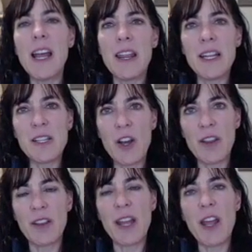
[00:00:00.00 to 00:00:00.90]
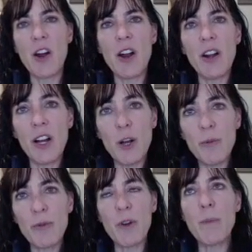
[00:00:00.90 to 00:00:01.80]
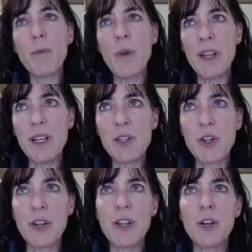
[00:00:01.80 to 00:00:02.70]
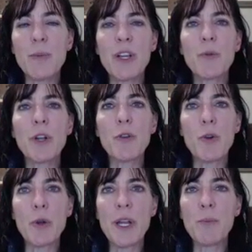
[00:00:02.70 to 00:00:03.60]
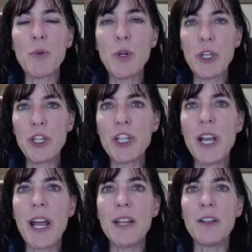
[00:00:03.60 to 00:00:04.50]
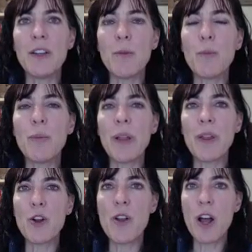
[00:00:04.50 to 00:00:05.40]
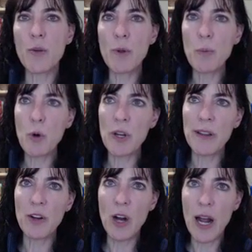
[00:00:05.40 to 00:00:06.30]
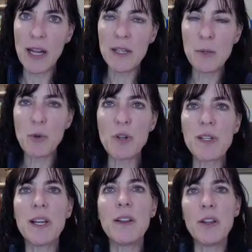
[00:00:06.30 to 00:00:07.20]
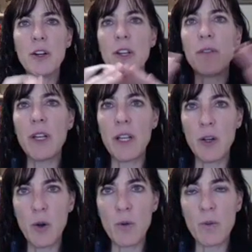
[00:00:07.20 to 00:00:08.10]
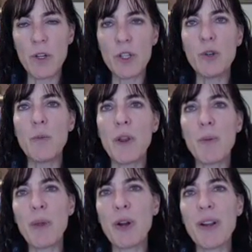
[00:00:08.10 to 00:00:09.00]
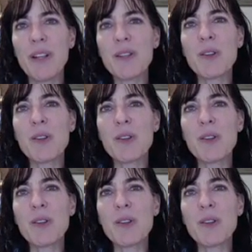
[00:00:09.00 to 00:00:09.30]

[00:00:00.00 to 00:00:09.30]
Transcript: They saw that they are up from when they started their big recruiting push, but they're not reporting their highest percent. They're giving it over a 2-month period.